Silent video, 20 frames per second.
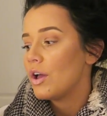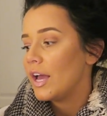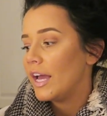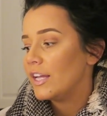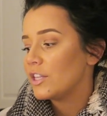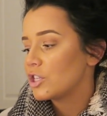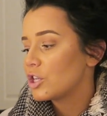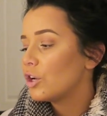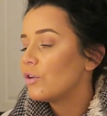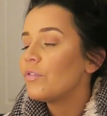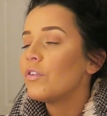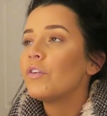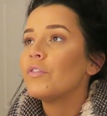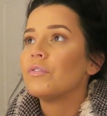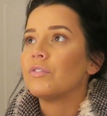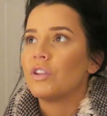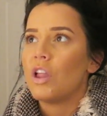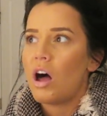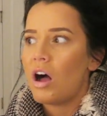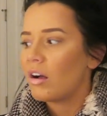it's good for
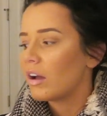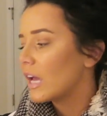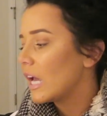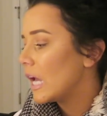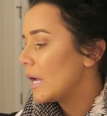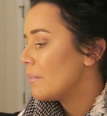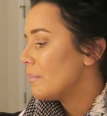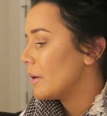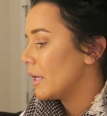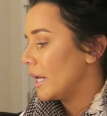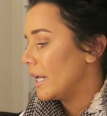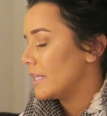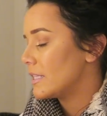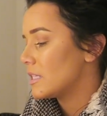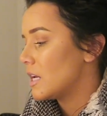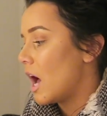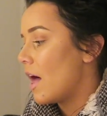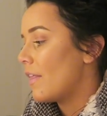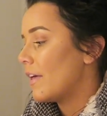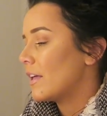vlogging, but
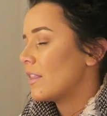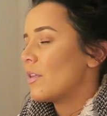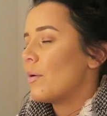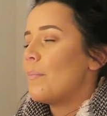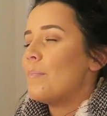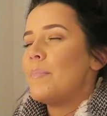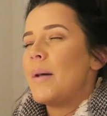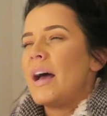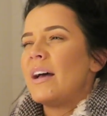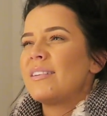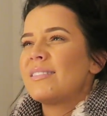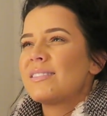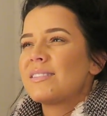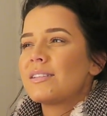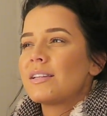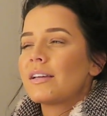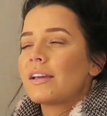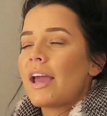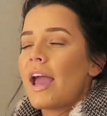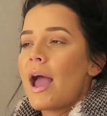it's not like the
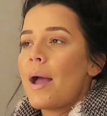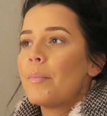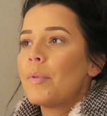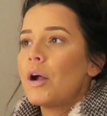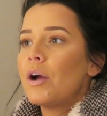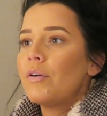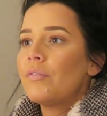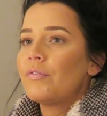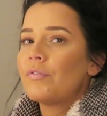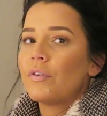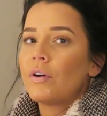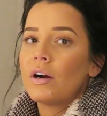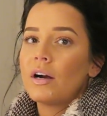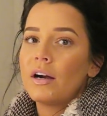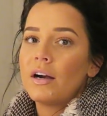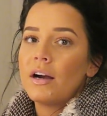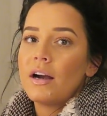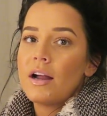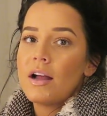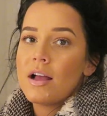best camera
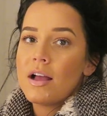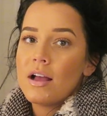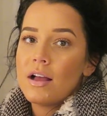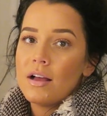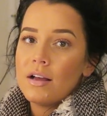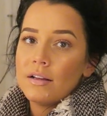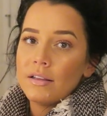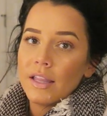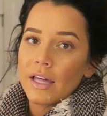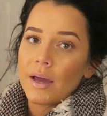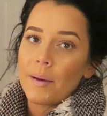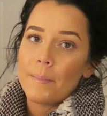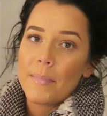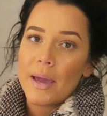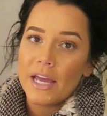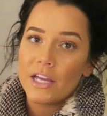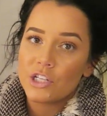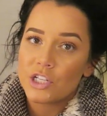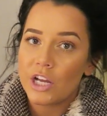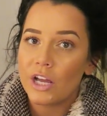for like
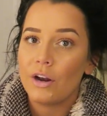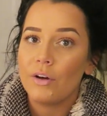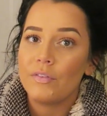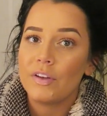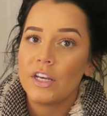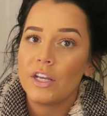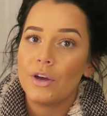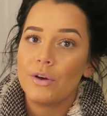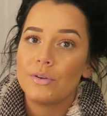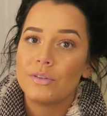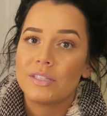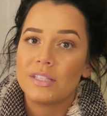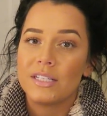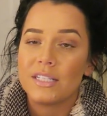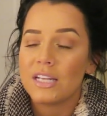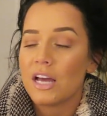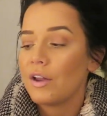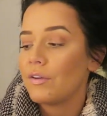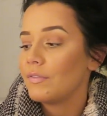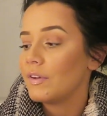main channel videos, sit
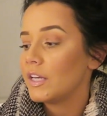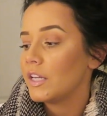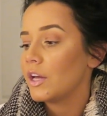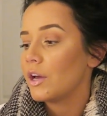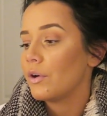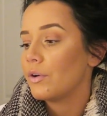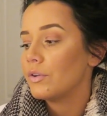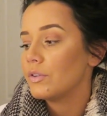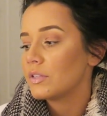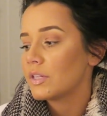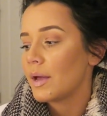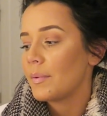down videos.